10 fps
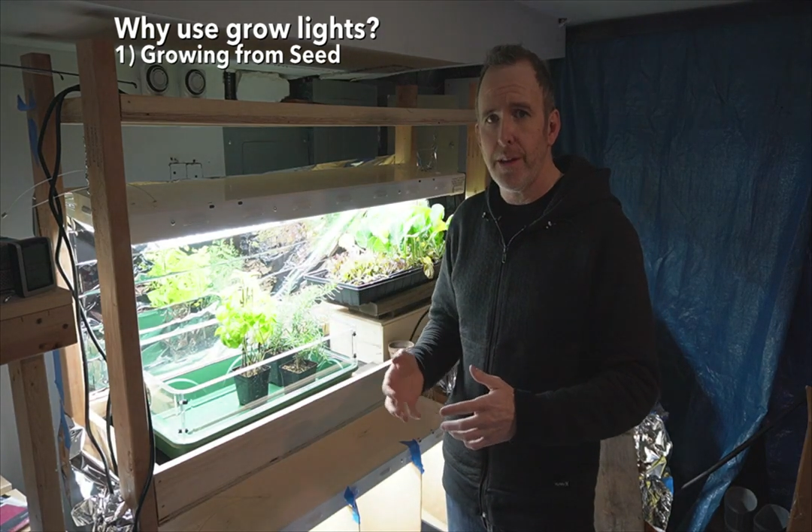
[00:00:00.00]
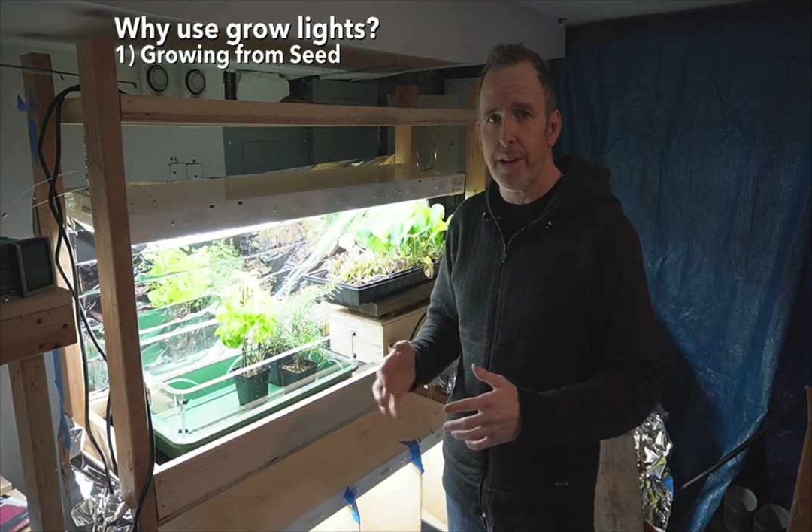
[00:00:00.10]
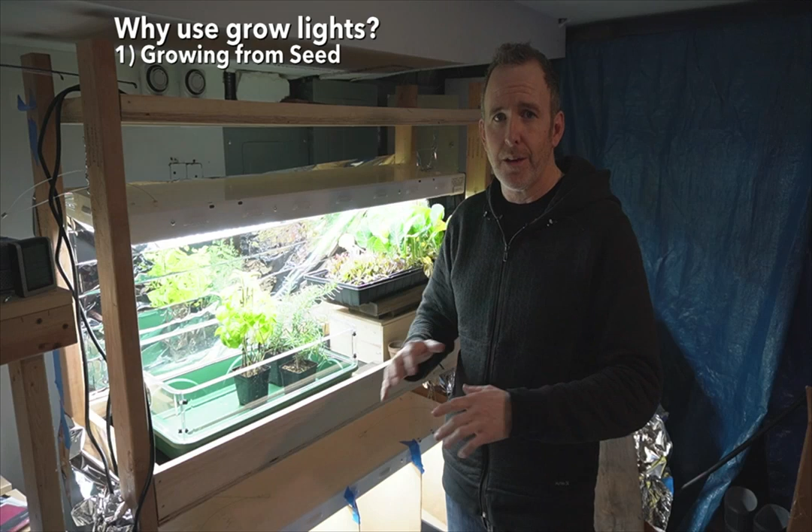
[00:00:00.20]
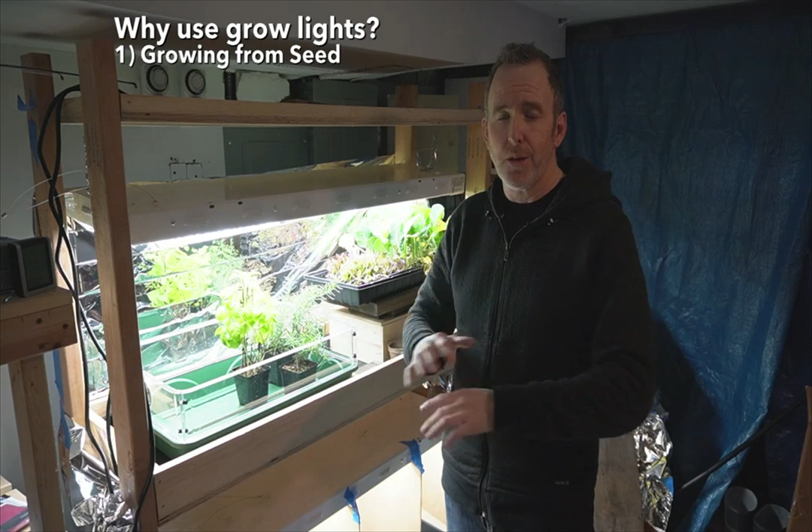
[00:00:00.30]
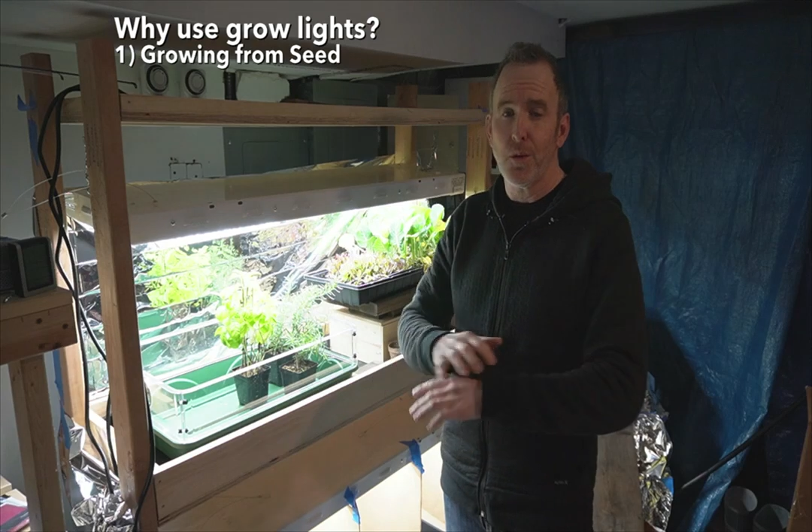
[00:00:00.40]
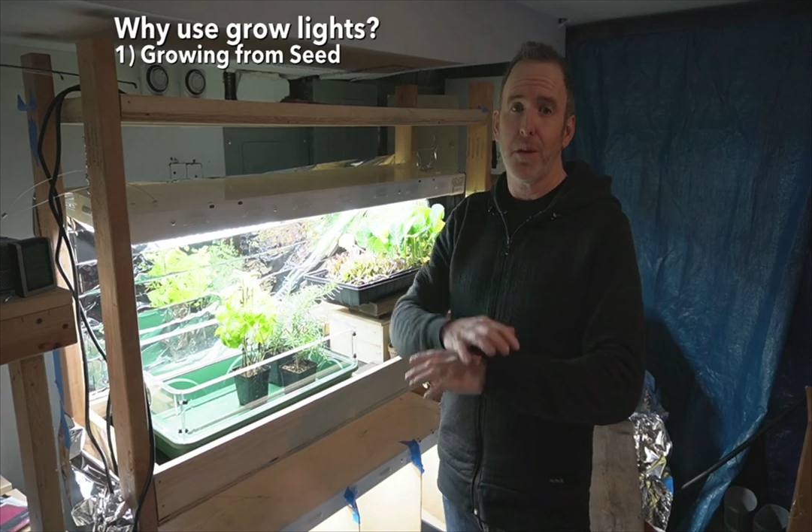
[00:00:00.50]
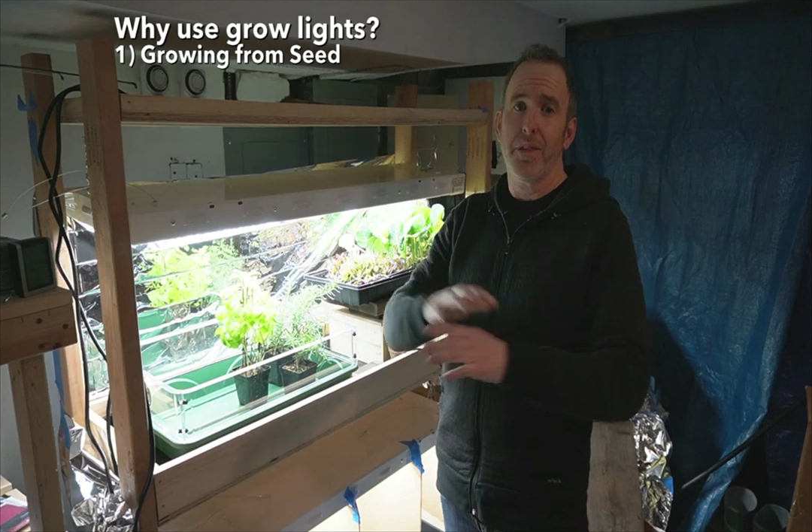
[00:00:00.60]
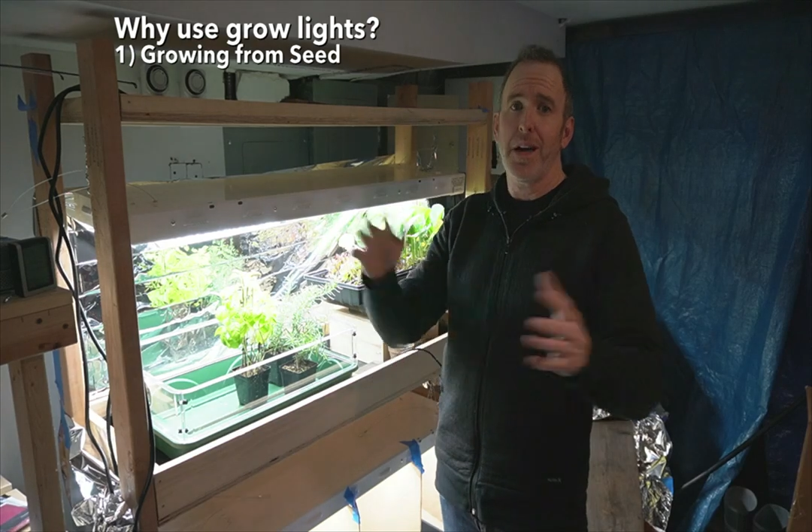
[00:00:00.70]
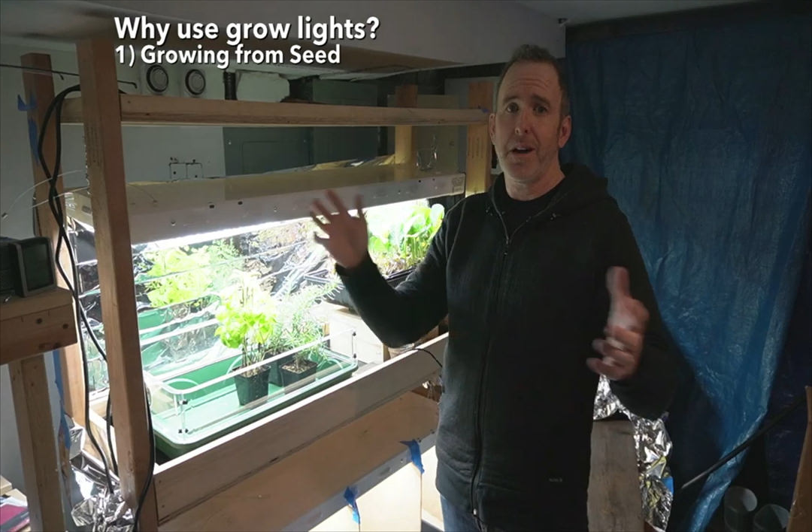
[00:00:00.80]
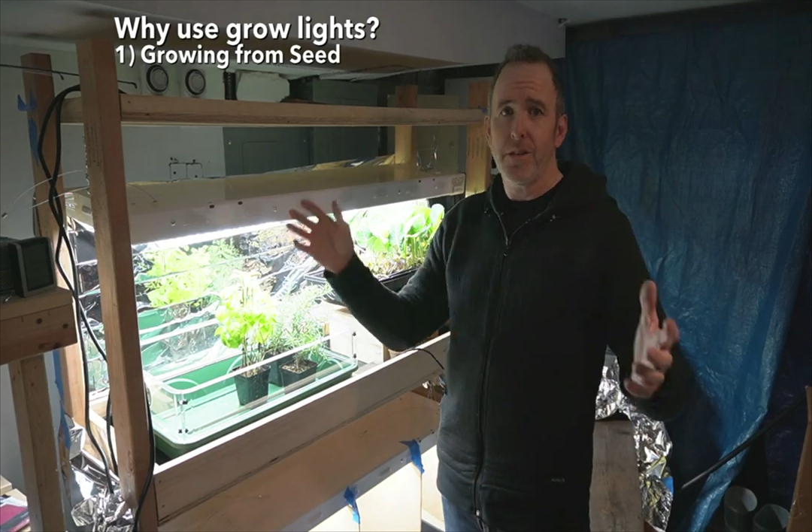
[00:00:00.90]
that can go to a
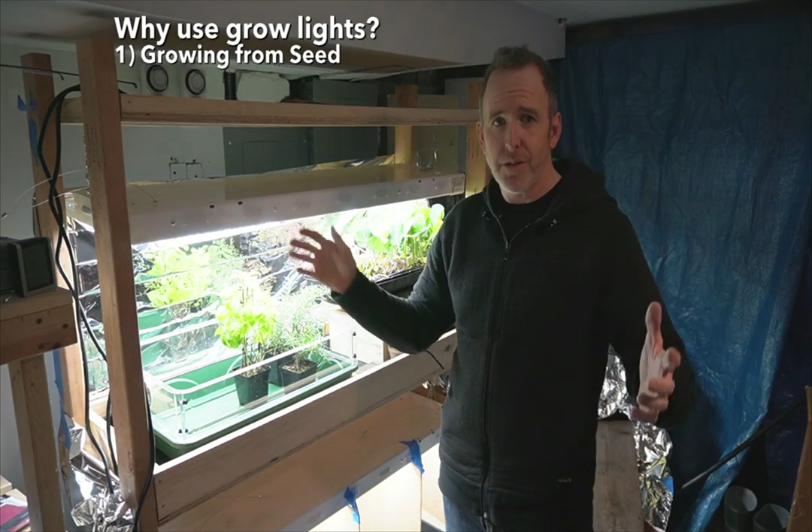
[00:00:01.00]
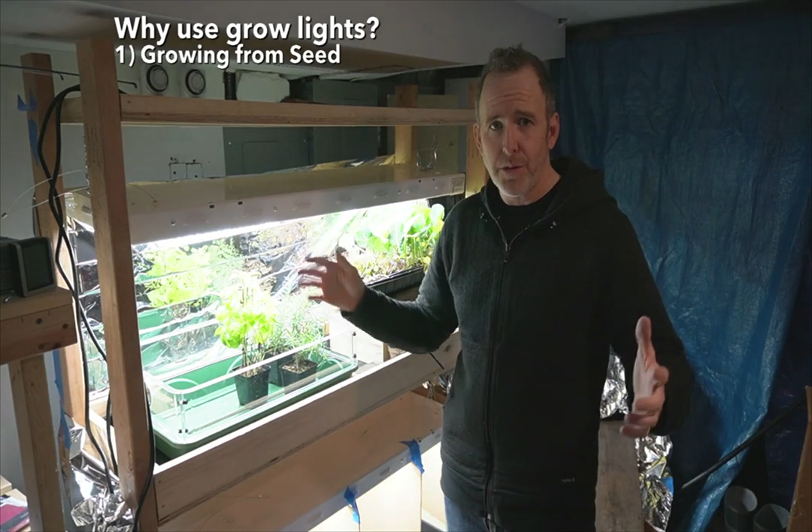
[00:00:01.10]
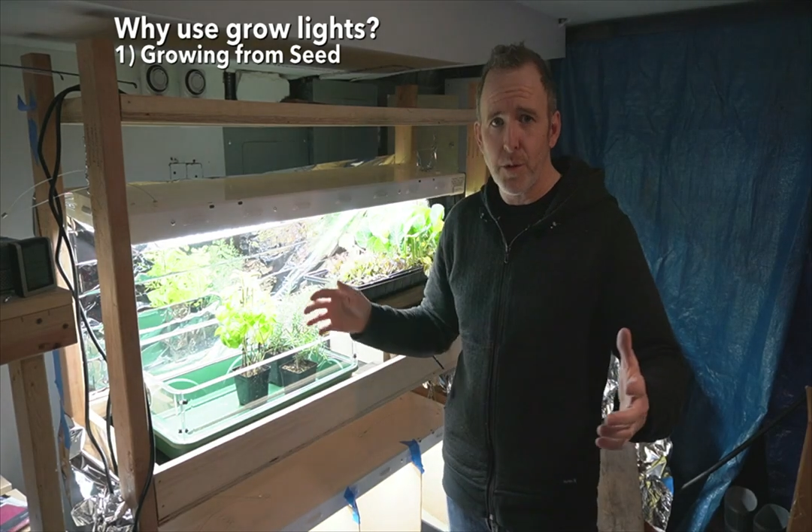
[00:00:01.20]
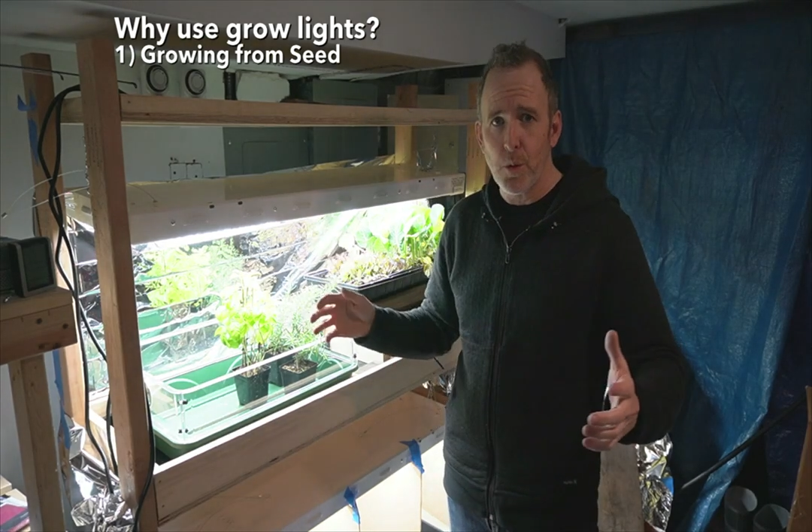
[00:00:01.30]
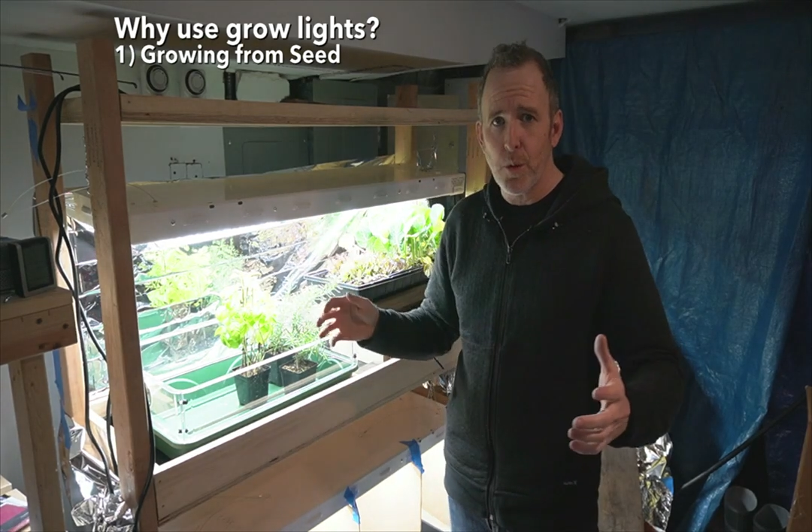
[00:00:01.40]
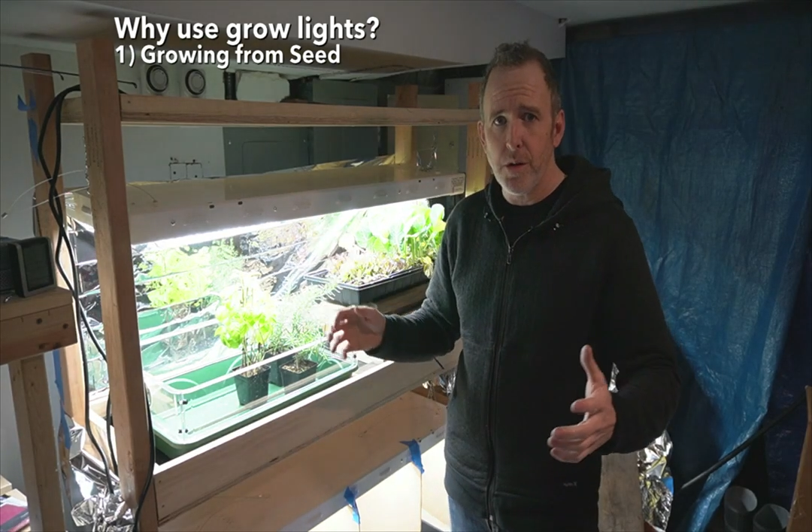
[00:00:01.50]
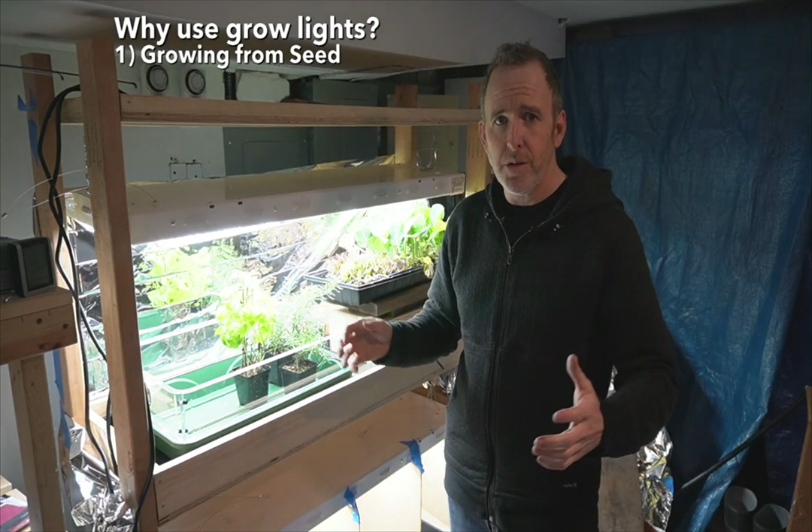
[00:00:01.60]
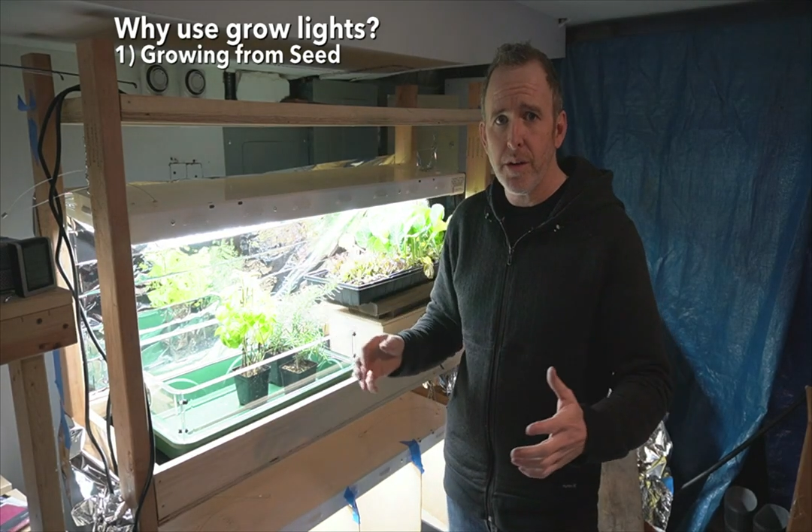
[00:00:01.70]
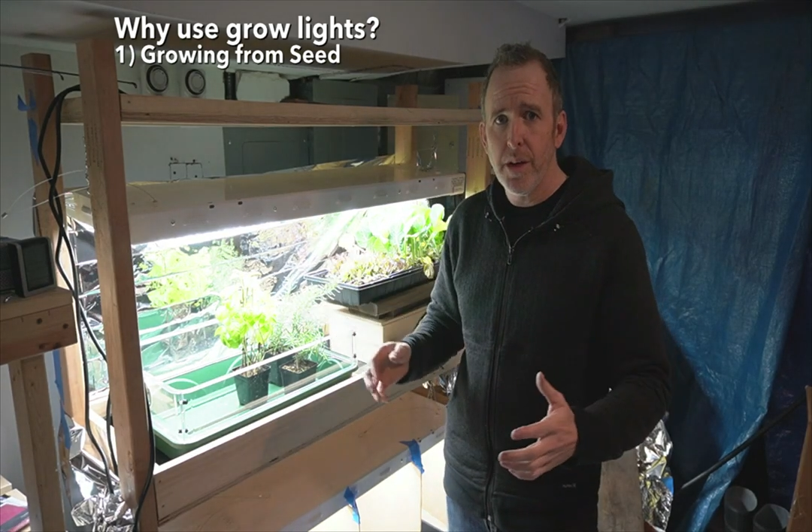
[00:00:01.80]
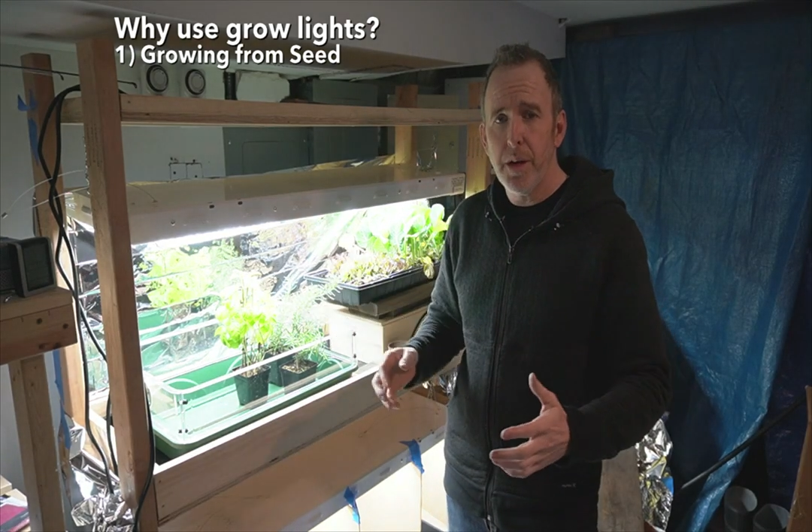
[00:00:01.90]
thousand
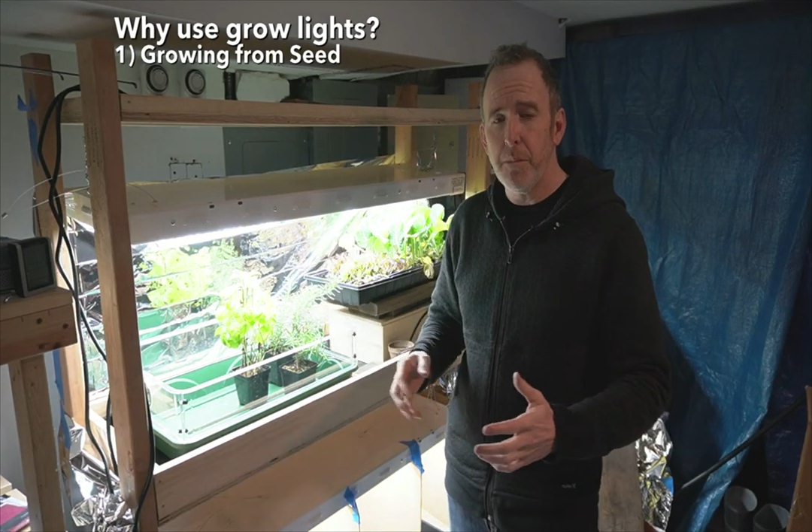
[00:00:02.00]
stores,